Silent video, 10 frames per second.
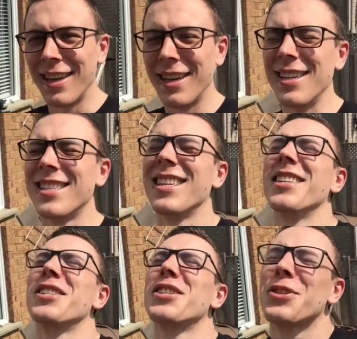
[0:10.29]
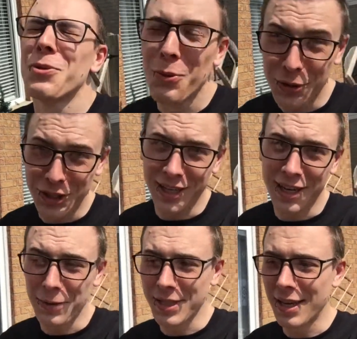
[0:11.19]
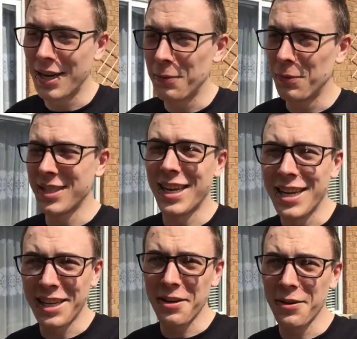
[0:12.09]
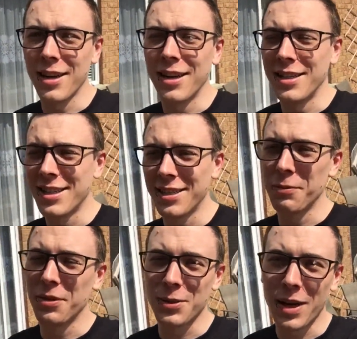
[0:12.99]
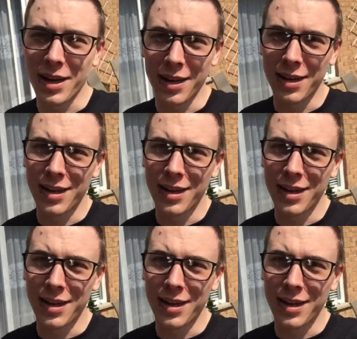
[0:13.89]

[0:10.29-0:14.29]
It is scorching outside. We're standing here and it's we're sweating.